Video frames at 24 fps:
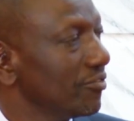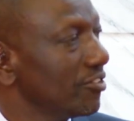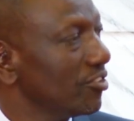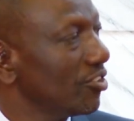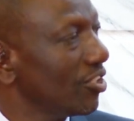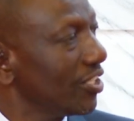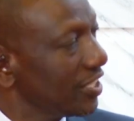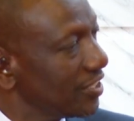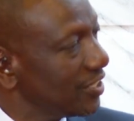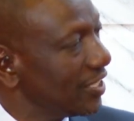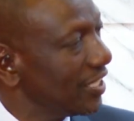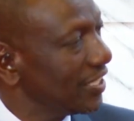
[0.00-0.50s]

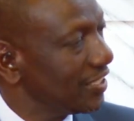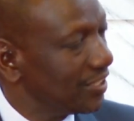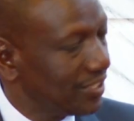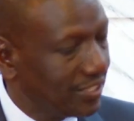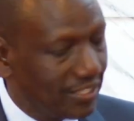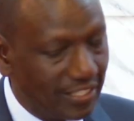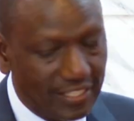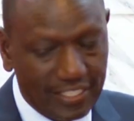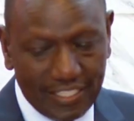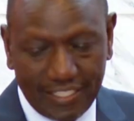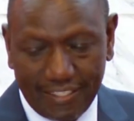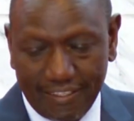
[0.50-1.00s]
Your
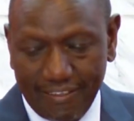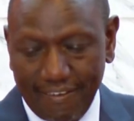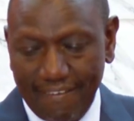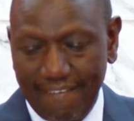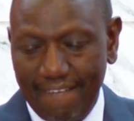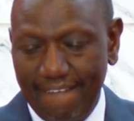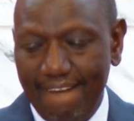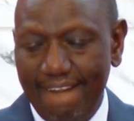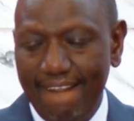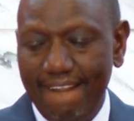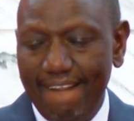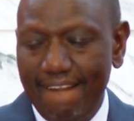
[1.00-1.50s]
Excellency,
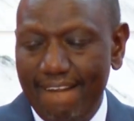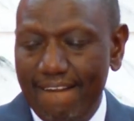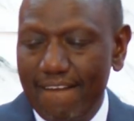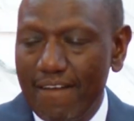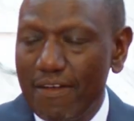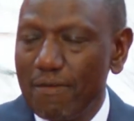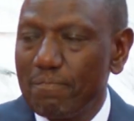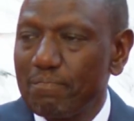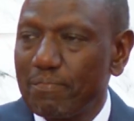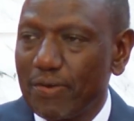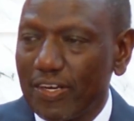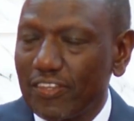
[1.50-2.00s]

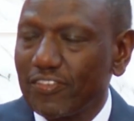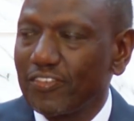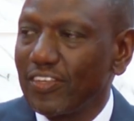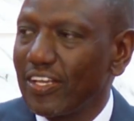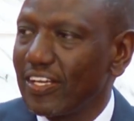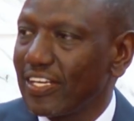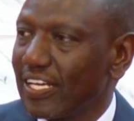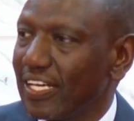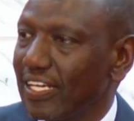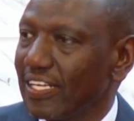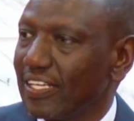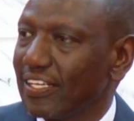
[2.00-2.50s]

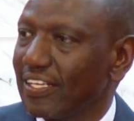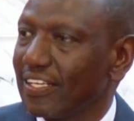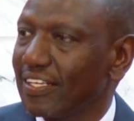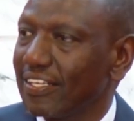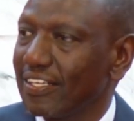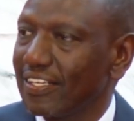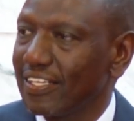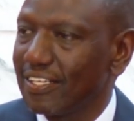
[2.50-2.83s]
presently